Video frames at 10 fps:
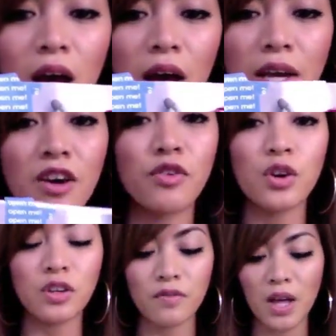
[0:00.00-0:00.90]
I have
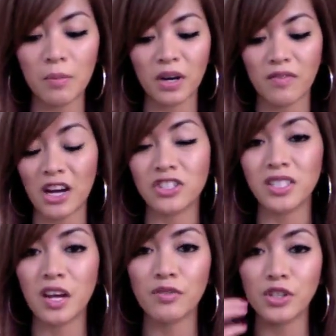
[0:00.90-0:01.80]
heard of them, but I've
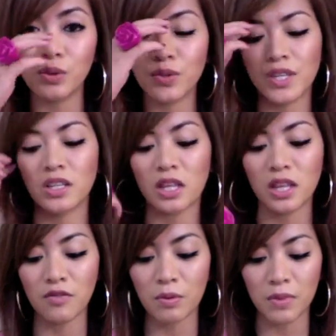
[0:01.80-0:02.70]
actually never used
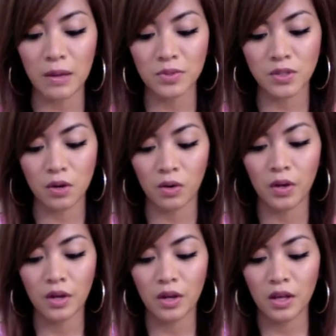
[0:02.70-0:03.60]
anything from them, so
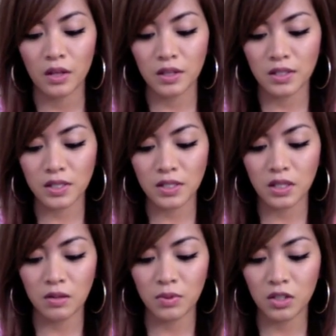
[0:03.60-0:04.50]
this is
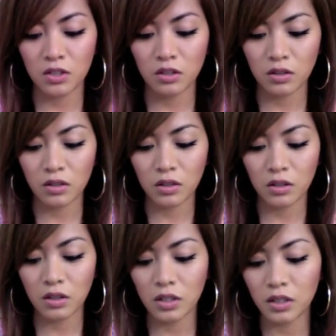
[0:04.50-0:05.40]
going to be
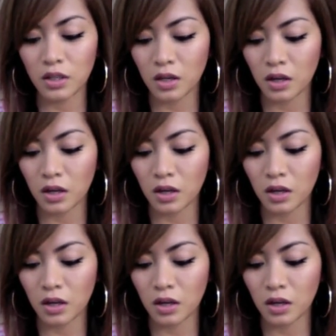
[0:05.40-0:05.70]
good.